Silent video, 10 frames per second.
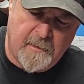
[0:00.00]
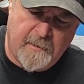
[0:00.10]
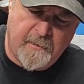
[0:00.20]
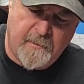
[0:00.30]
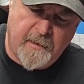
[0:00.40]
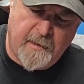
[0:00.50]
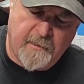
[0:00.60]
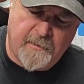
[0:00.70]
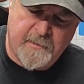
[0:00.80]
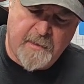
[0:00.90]

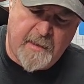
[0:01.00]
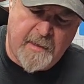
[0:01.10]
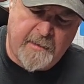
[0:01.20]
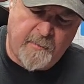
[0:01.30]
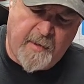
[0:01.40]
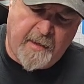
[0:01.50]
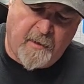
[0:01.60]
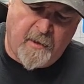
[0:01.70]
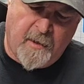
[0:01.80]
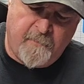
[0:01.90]
They're designed not to back
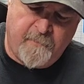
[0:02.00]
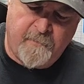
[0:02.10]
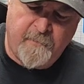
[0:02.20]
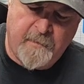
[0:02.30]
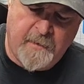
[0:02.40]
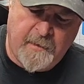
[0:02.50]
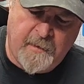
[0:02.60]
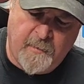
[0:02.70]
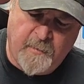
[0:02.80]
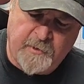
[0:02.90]
off,
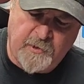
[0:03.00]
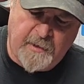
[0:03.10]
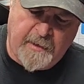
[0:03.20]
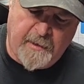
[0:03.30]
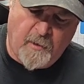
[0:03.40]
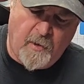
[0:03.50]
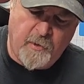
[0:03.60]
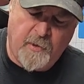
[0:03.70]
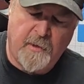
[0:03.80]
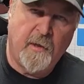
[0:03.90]
but you can,
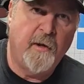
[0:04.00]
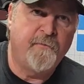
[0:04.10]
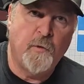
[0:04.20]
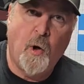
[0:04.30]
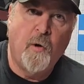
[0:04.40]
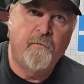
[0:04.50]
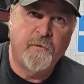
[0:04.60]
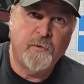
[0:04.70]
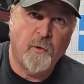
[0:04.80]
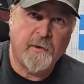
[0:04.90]
if you over
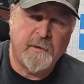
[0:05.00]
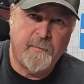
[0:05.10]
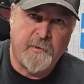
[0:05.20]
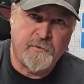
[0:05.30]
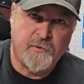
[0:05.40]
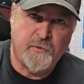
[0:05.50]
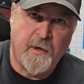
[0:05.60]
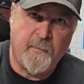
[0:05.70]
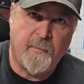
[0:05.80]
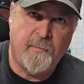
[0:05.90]
torque them, they'll
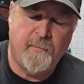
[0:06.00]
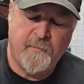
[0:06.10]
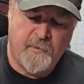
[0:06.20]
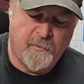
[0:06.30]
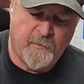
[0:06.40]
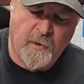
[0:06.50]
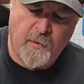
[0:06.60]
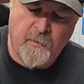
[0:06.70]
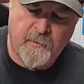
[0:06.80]
strip. So don't